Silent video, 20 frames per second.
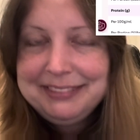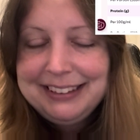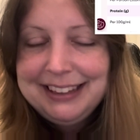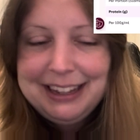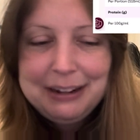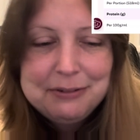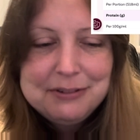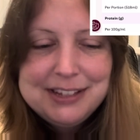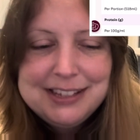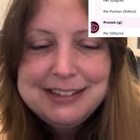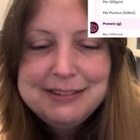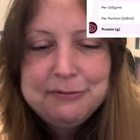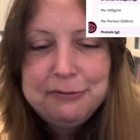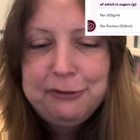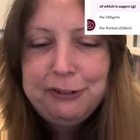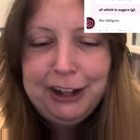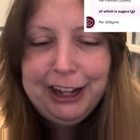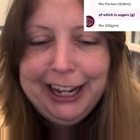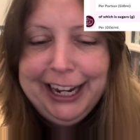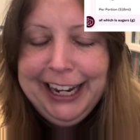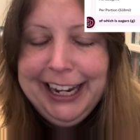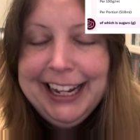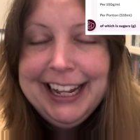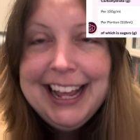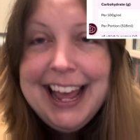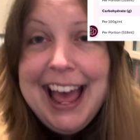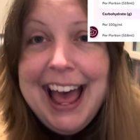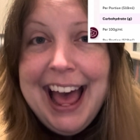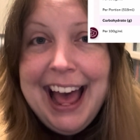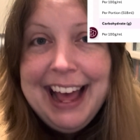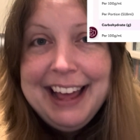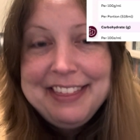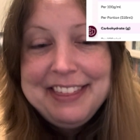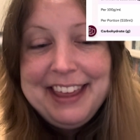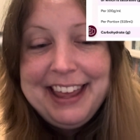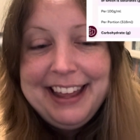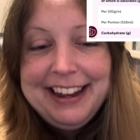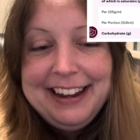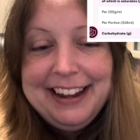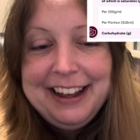that was fine. And
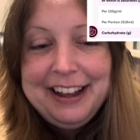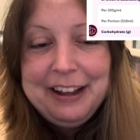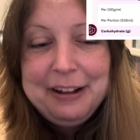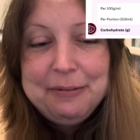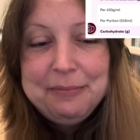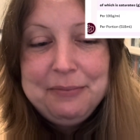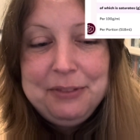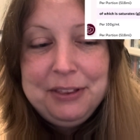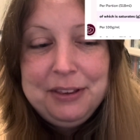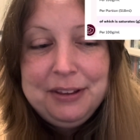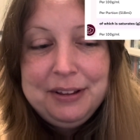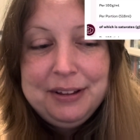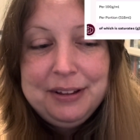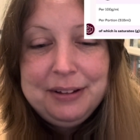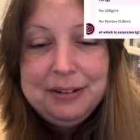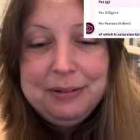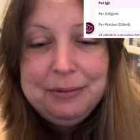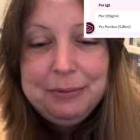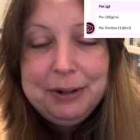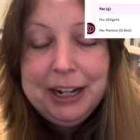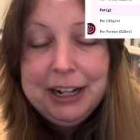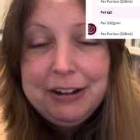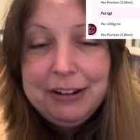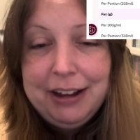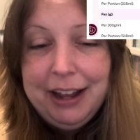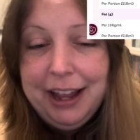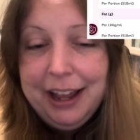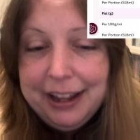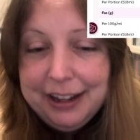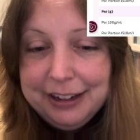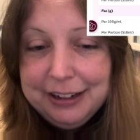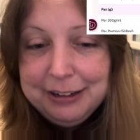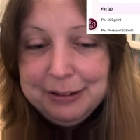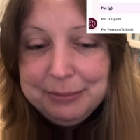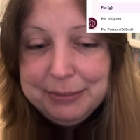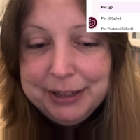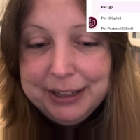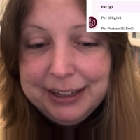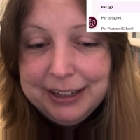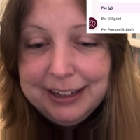then when I got
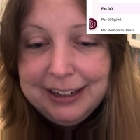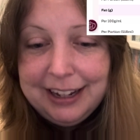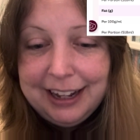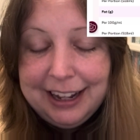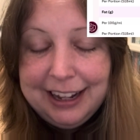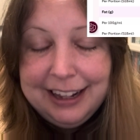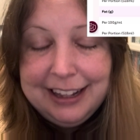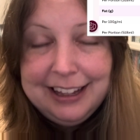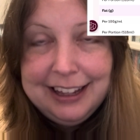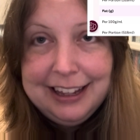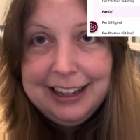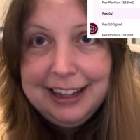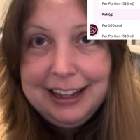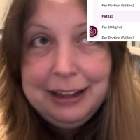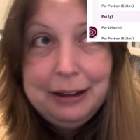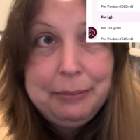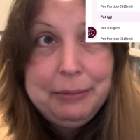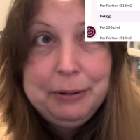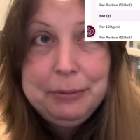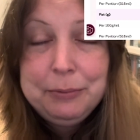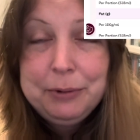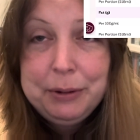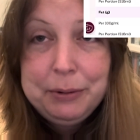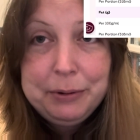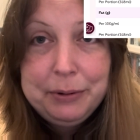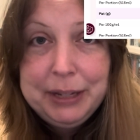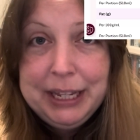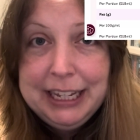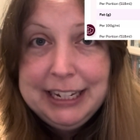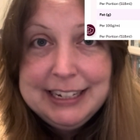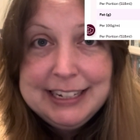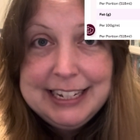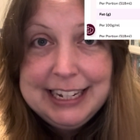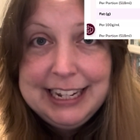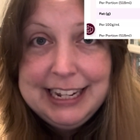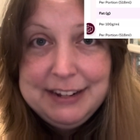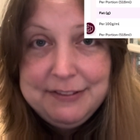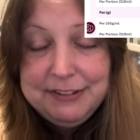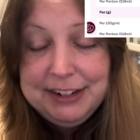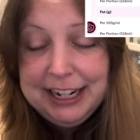home, like, I mean, we were into
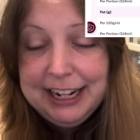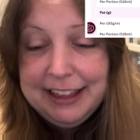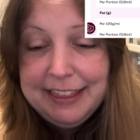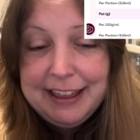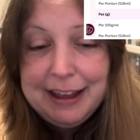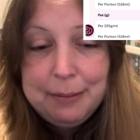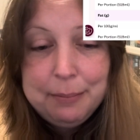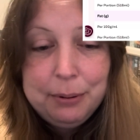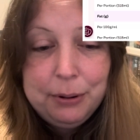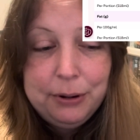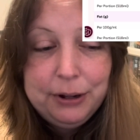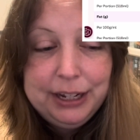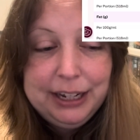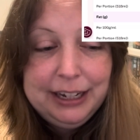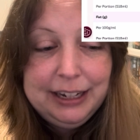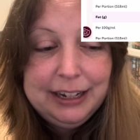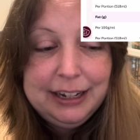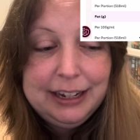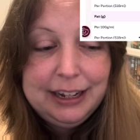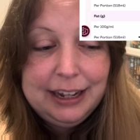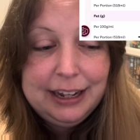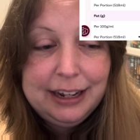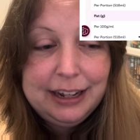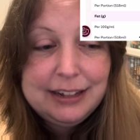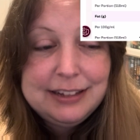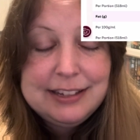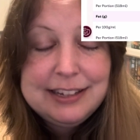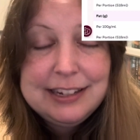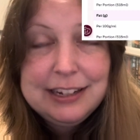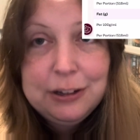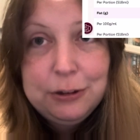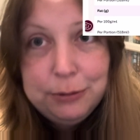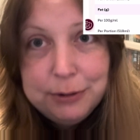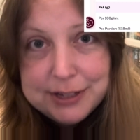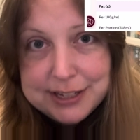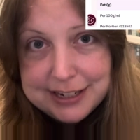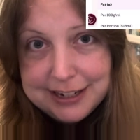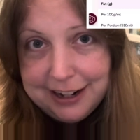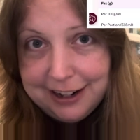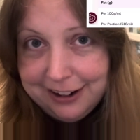evening at that point, and I still
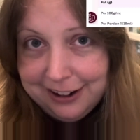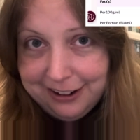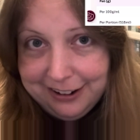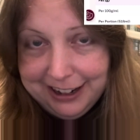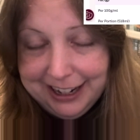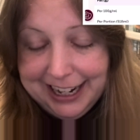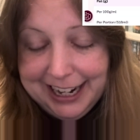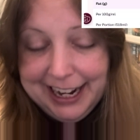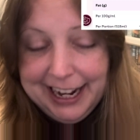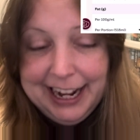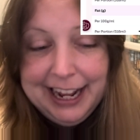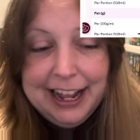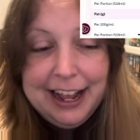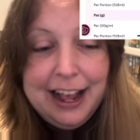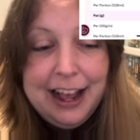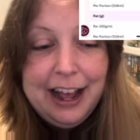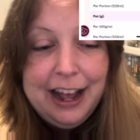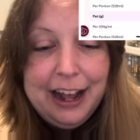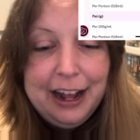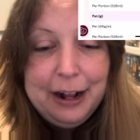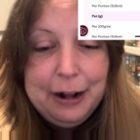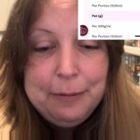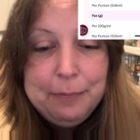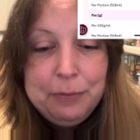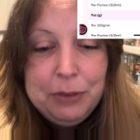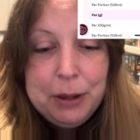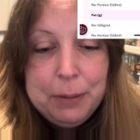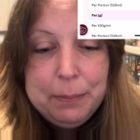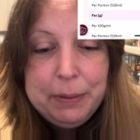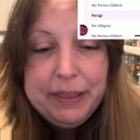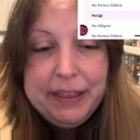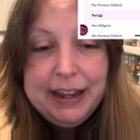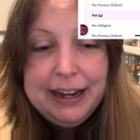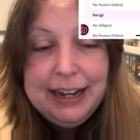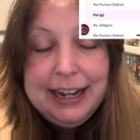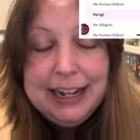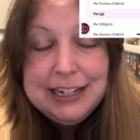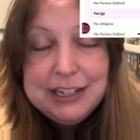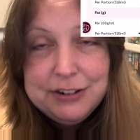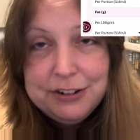wasn't hungry, but then
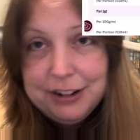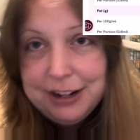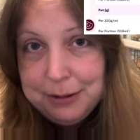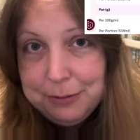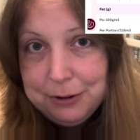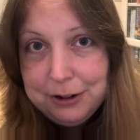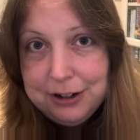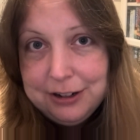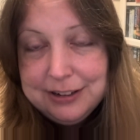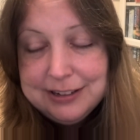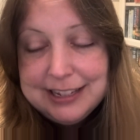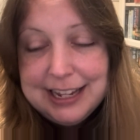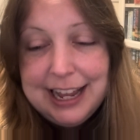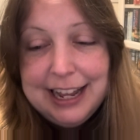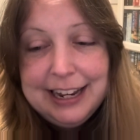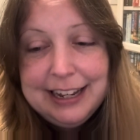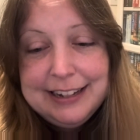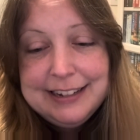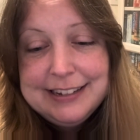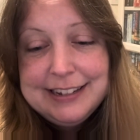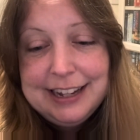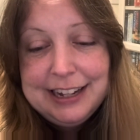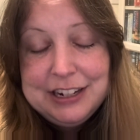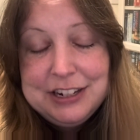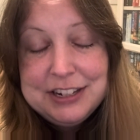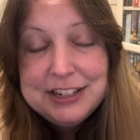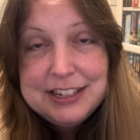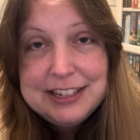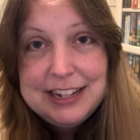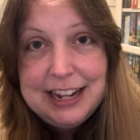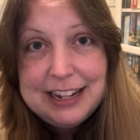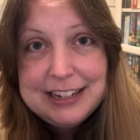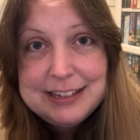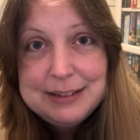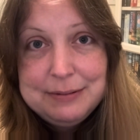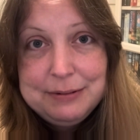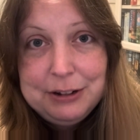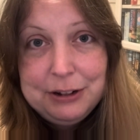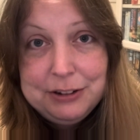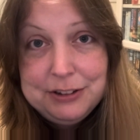later on I was, and I just
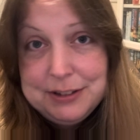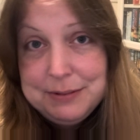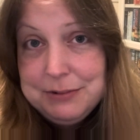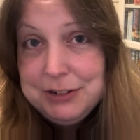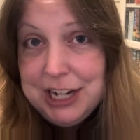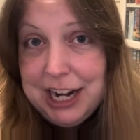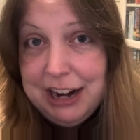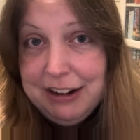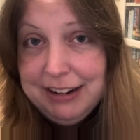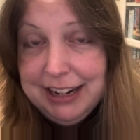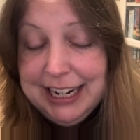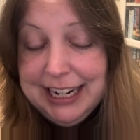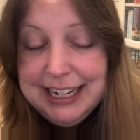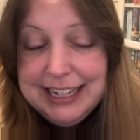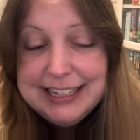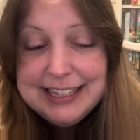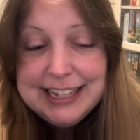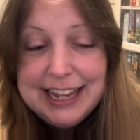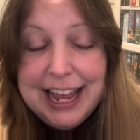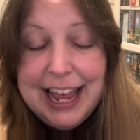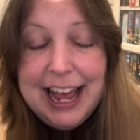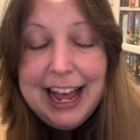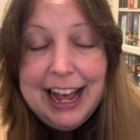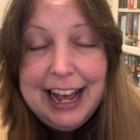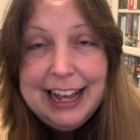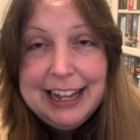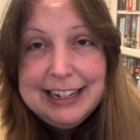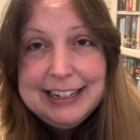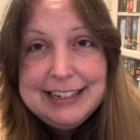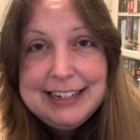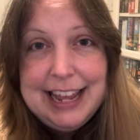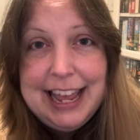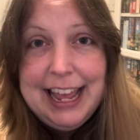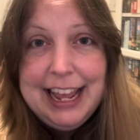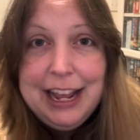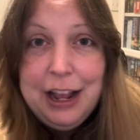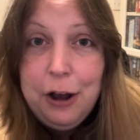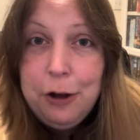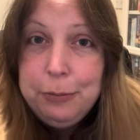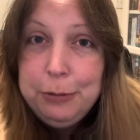snacked on some cherries and
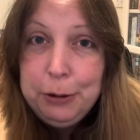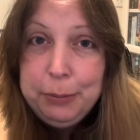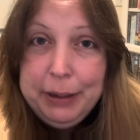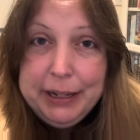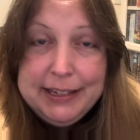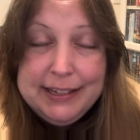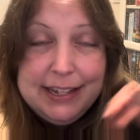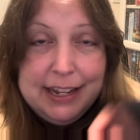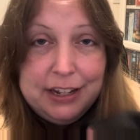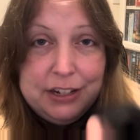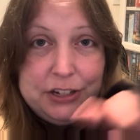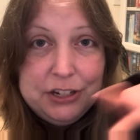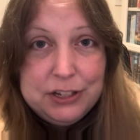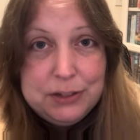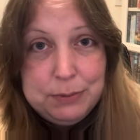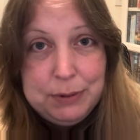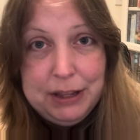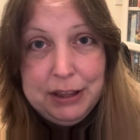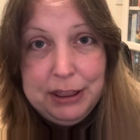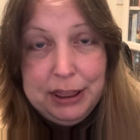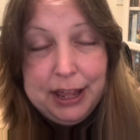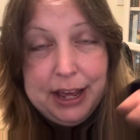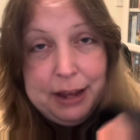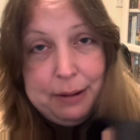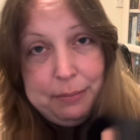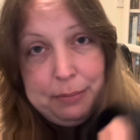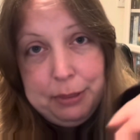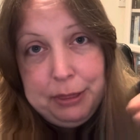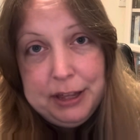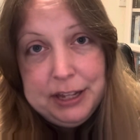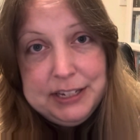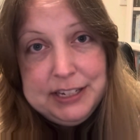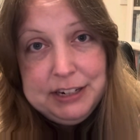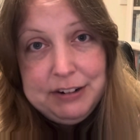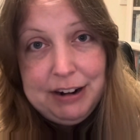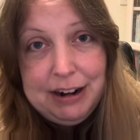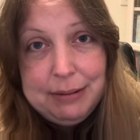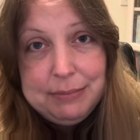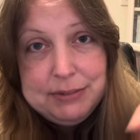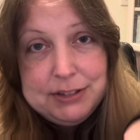a wholemeal pita just with 30
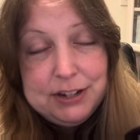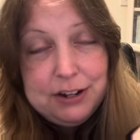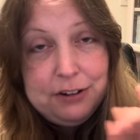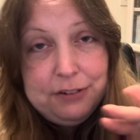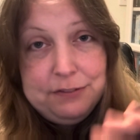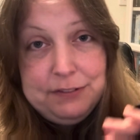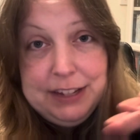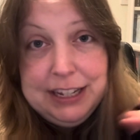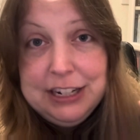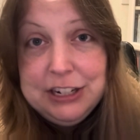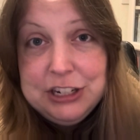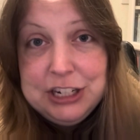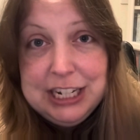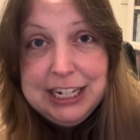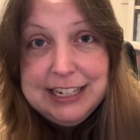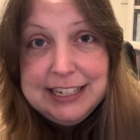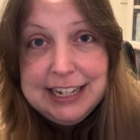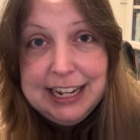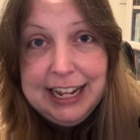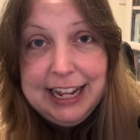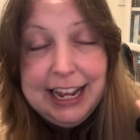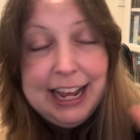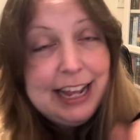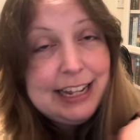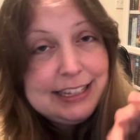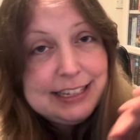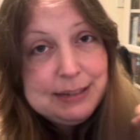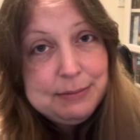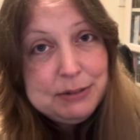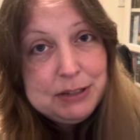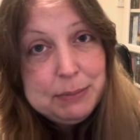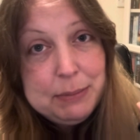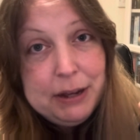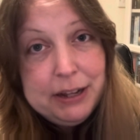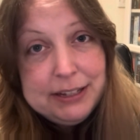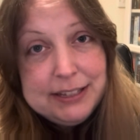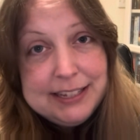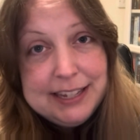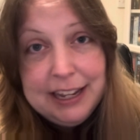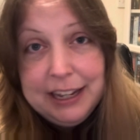grams of vegan cheese in it and some
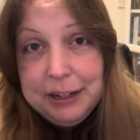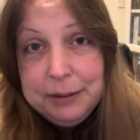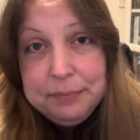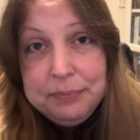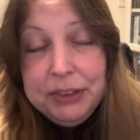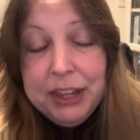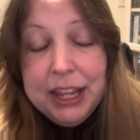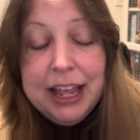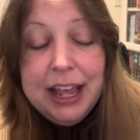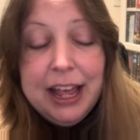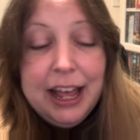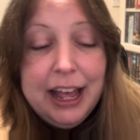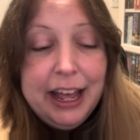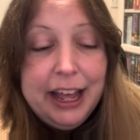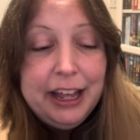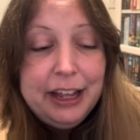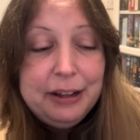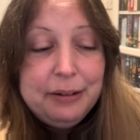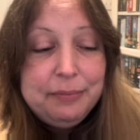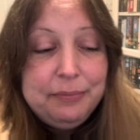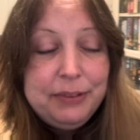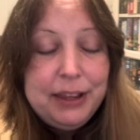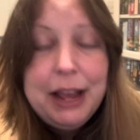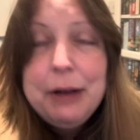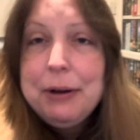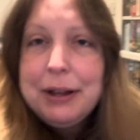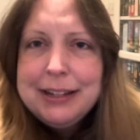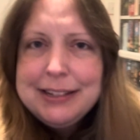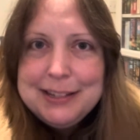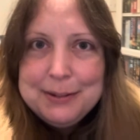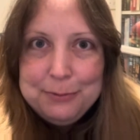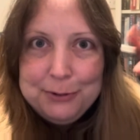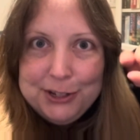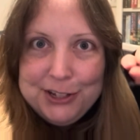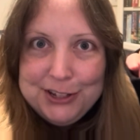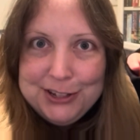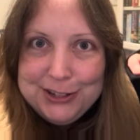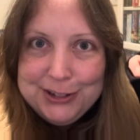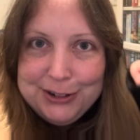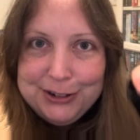tomato, and some
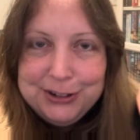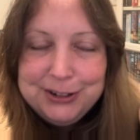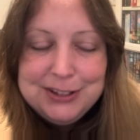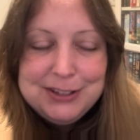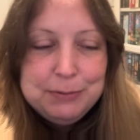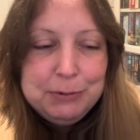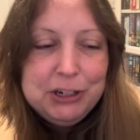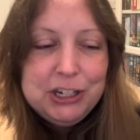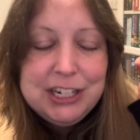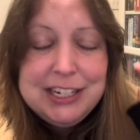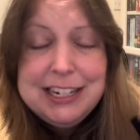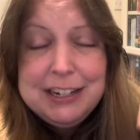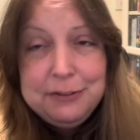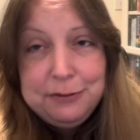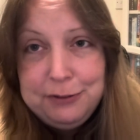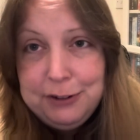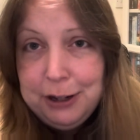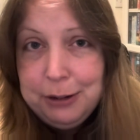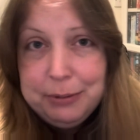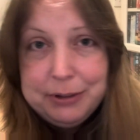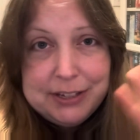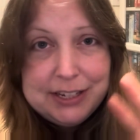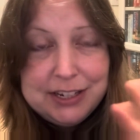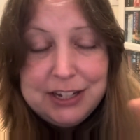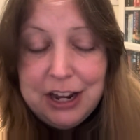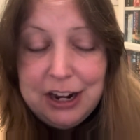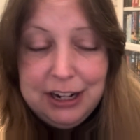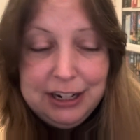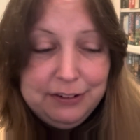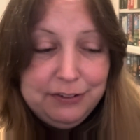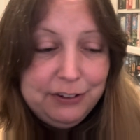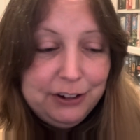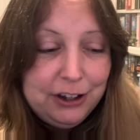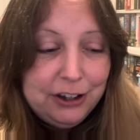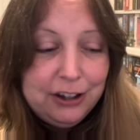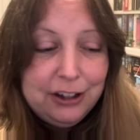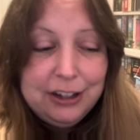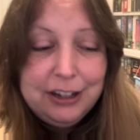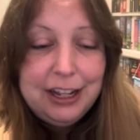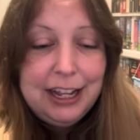Worcester sauce, which I didn't film because I totally
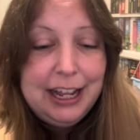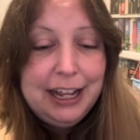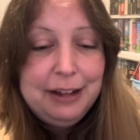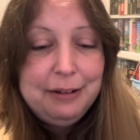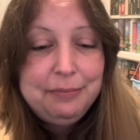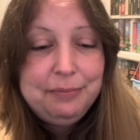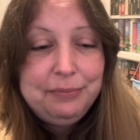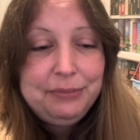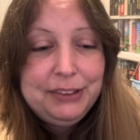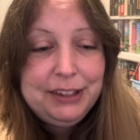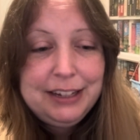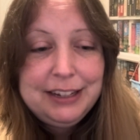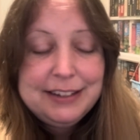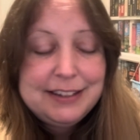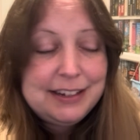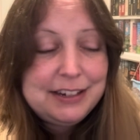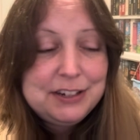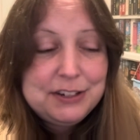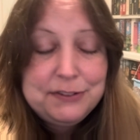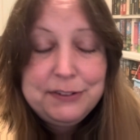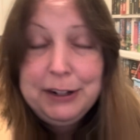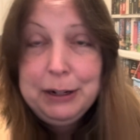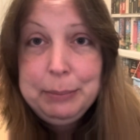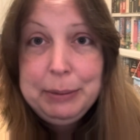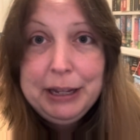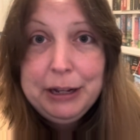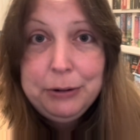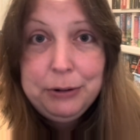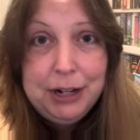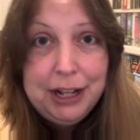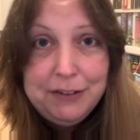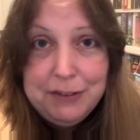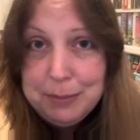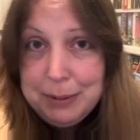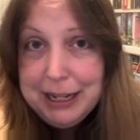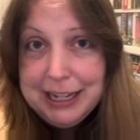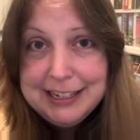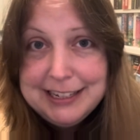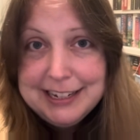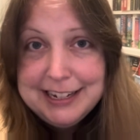forgot, because I just feel a bit all over the
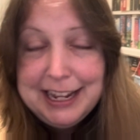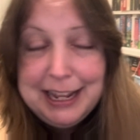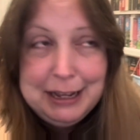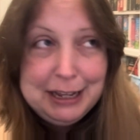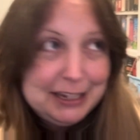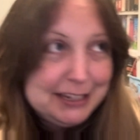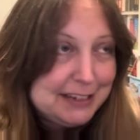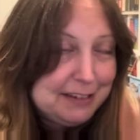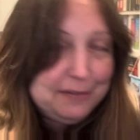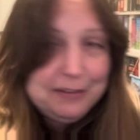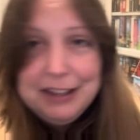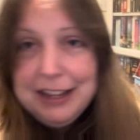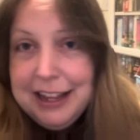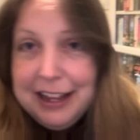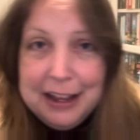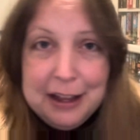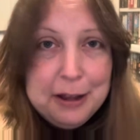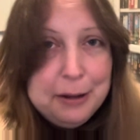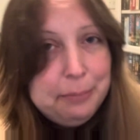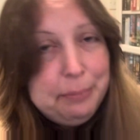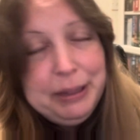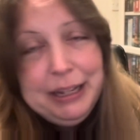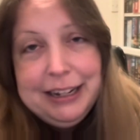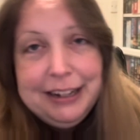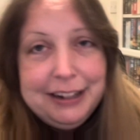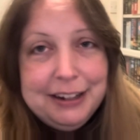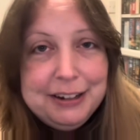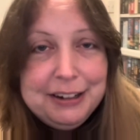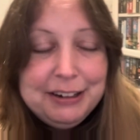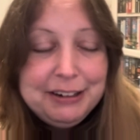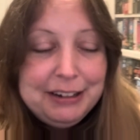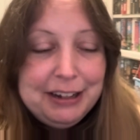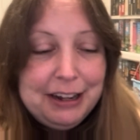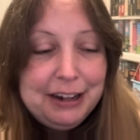place today because I've been,